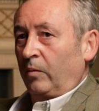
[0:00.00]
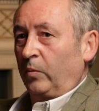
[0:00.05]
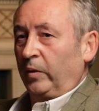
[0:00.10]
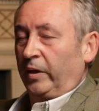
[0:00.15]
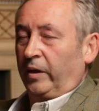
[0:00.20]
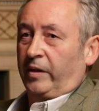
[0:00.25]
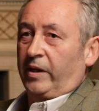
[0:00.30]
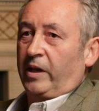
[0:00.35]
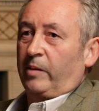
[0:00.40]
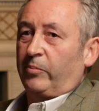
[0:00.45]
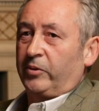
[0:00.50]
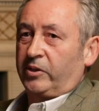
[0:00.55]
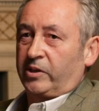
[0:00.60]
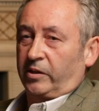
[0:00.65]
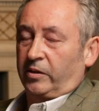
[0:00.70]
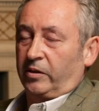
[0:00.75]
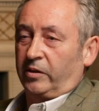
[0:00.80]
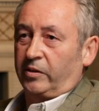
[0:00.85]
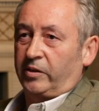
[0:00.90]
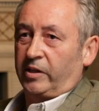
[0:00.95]
Well, at that
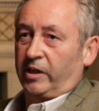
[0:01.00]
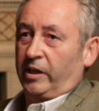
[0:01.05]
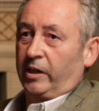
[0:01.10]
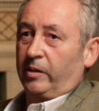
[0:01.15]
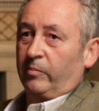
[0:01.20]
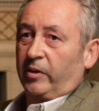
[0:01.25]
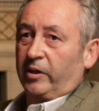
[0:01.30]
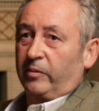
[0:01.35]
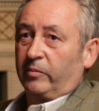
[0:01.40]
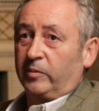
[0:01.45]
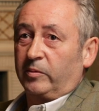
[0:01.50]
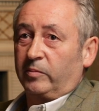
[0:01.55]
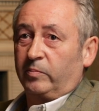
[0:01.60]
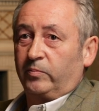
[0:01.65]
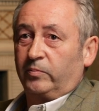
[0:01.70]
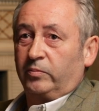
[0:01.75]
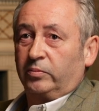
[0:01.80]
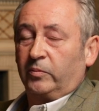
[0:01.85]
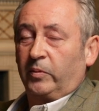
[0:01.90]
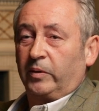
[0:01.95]
particular time, I would,
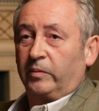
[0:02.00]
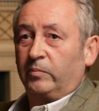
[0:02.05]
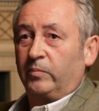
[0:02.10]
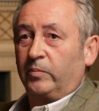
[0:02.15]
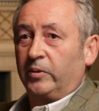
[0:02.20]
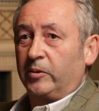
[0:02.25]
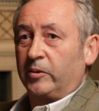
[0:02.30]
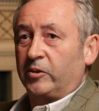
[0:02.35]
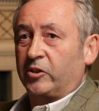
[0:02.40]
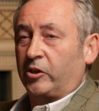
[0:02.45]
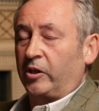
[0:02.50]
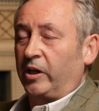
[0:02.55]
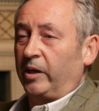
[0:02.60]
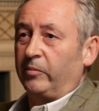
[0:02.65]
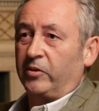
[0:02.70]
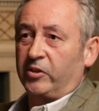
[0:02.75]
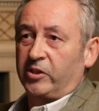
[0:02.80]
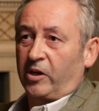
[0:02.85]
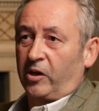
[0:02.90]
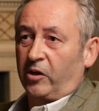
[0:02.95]
would be
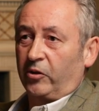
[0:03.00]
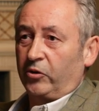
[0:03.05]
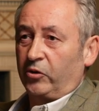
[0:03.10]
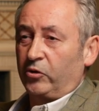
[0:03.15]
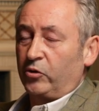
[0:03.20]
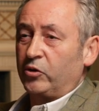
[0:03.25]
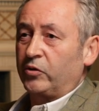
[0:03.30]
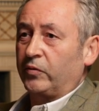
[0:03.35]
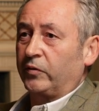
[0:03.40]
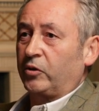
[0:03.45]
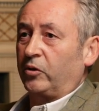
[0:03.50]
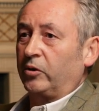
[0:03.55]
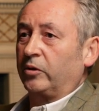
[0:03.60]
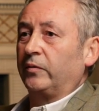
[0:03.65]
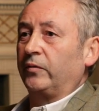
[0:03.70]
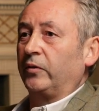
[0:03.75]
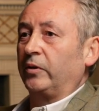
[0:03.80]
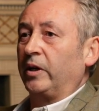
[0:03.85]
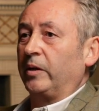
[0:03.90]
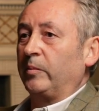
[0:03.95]
described as a hard news
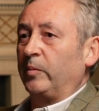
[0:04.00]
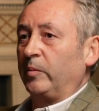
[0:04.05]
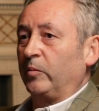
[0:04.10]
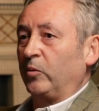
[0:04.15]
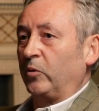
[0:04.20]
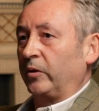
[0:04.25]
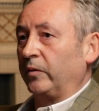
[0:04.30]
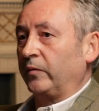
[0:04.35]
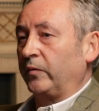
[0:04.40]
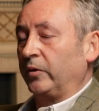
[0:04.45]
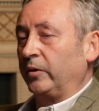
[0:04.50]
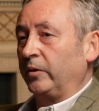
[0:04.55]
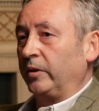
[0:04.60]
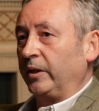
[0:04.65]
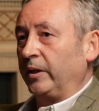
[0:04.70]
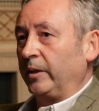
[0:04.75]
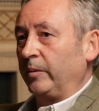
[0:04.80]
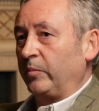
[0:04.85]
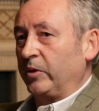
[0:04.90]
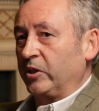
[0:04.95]
photographer. I've been working for
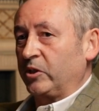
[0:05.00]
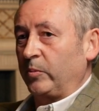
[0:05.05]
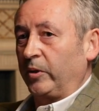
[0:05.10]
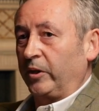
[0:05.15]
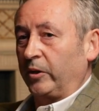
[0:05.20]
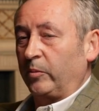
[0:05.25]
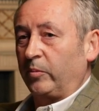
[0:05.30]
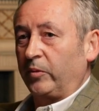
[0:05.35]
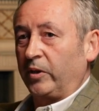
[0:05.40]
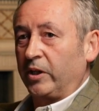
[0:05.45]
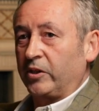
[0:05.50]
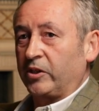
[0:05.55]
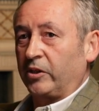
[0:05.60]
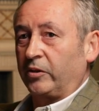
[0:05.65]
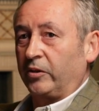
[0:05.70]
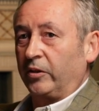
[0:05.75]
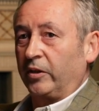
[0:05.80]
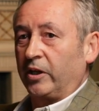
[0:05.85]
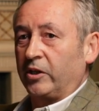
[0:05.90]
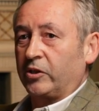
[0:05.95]
uh, Pacemaker Press
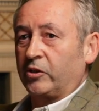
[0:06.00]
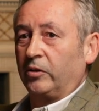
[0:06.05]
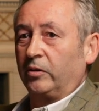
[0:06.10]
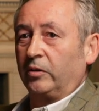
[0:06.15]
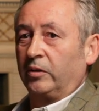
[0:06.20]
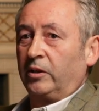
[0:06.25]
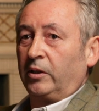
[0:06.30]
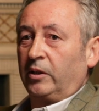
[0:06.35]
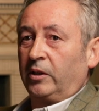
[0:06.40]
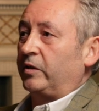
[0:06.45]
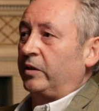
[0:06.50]
International.